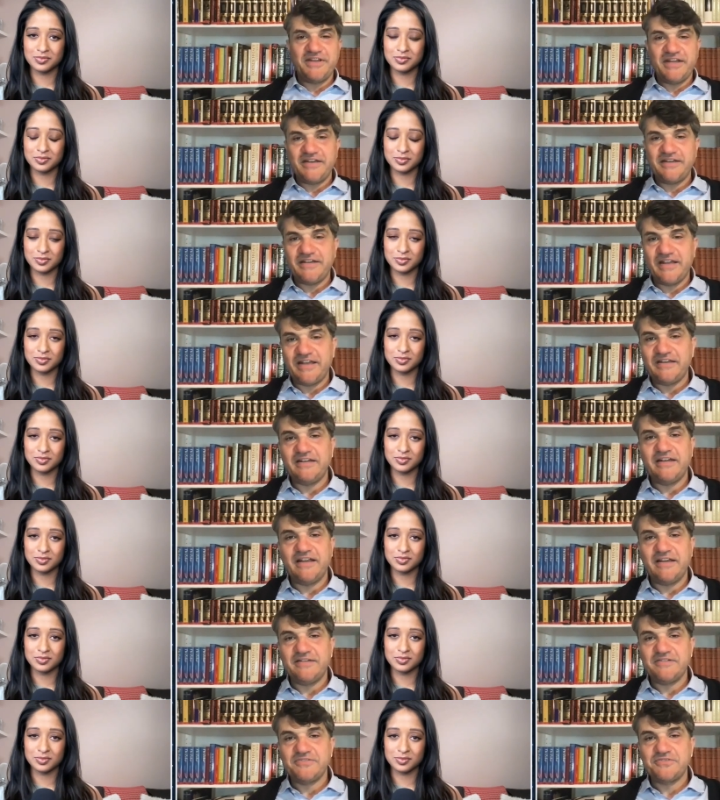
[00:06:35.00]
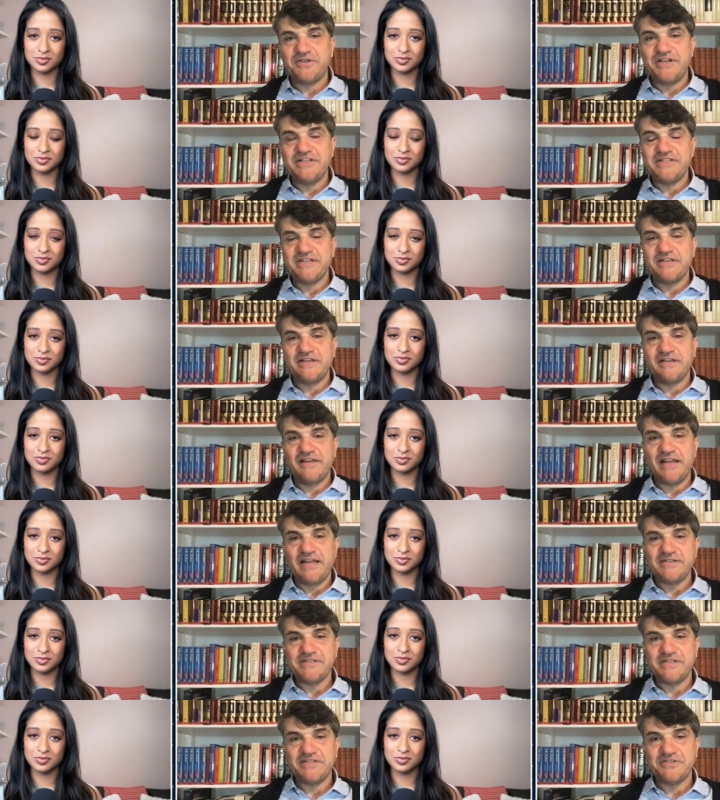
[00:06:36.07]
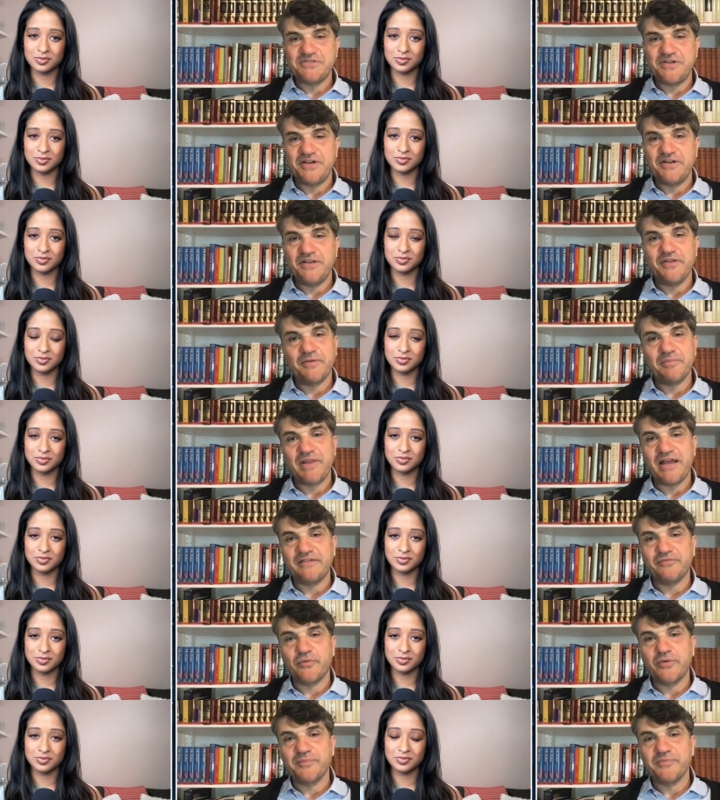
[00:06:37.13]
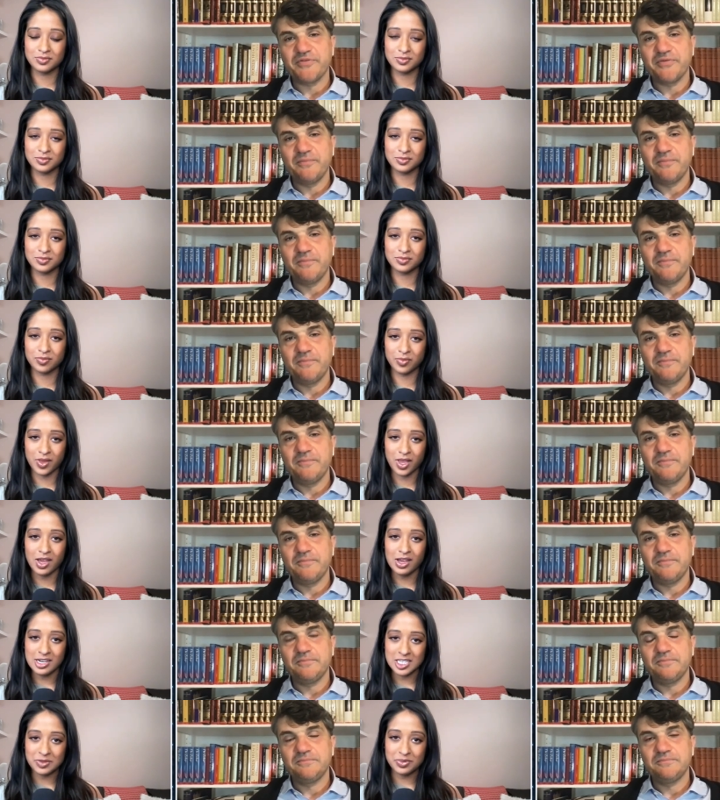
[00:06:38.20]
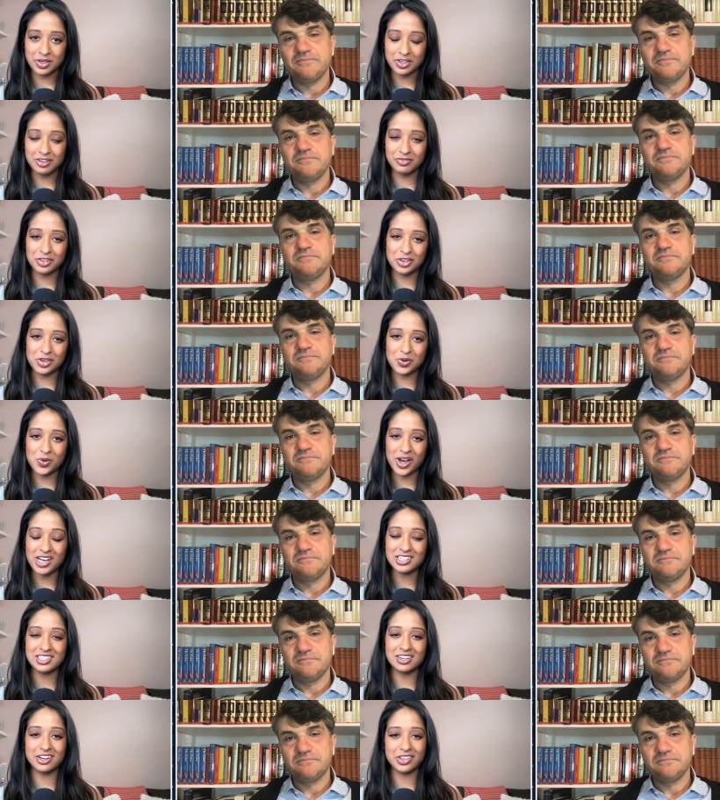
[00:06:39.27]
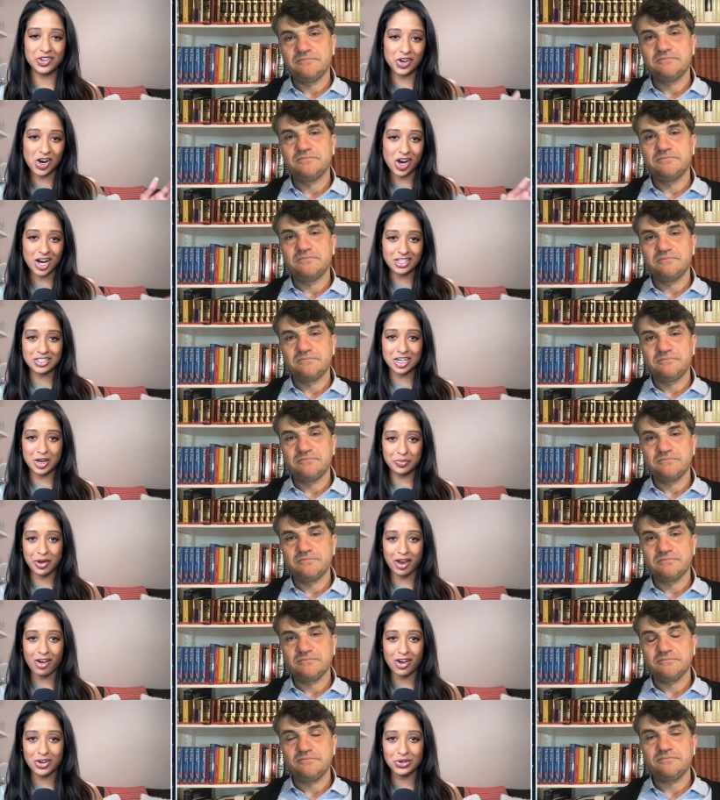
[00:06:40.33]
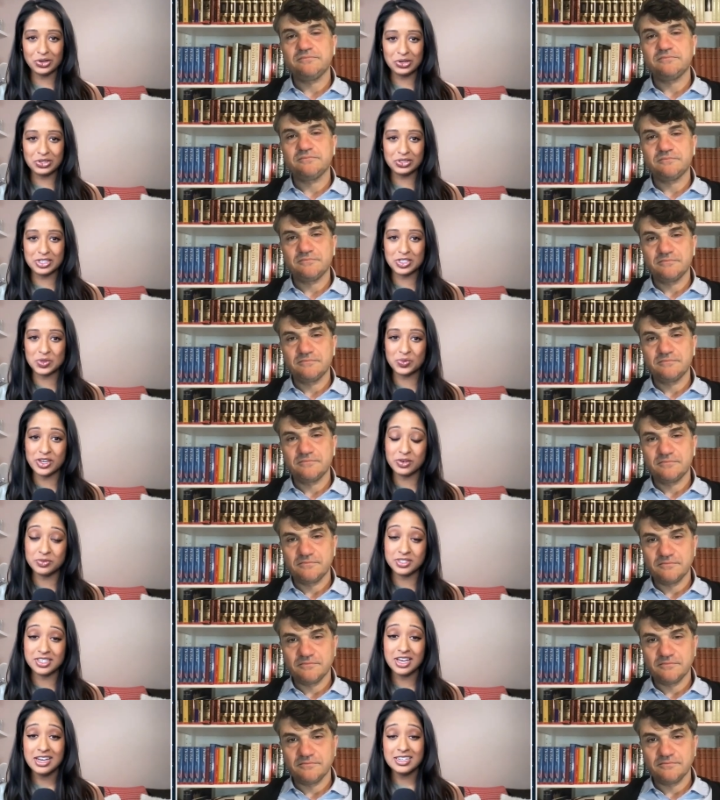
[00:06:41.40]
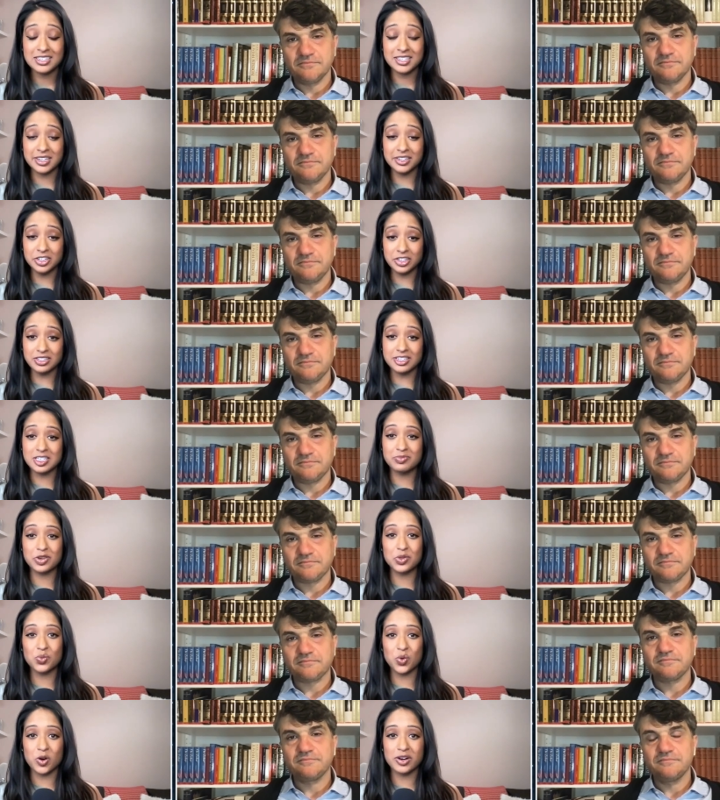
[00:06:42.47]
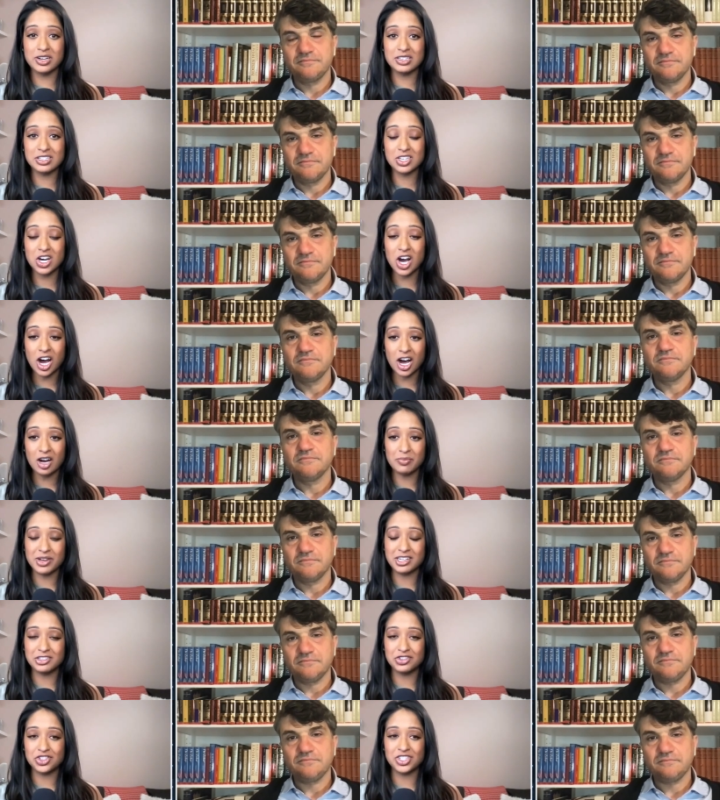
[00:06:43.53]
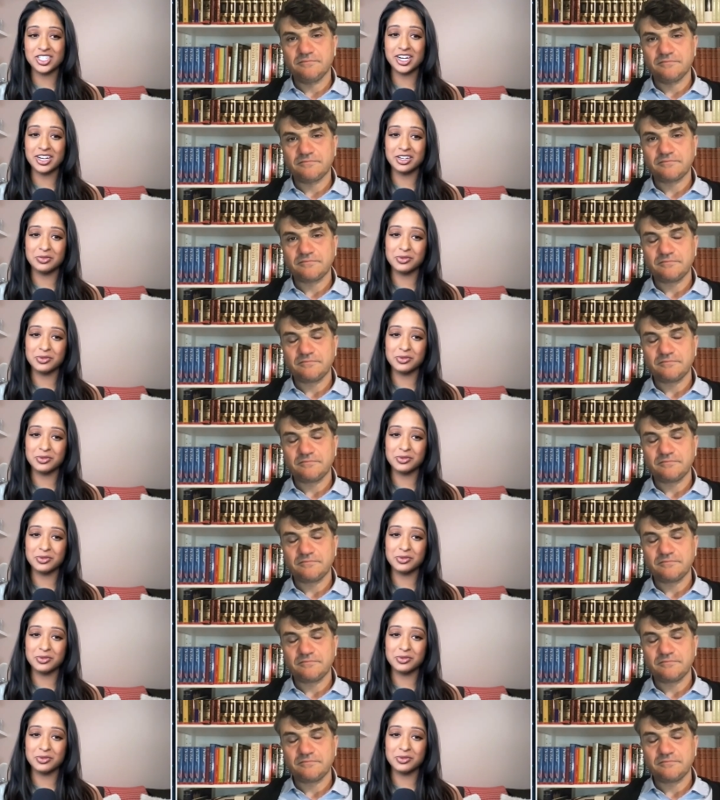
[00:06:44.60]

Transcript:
Speaker 1: that that that trades it and allows it to trade on their platforms.
Speaker 2: Speaking of the US, another hot topic on Google this week was Senator Elizabeth Warren's comments. She cited a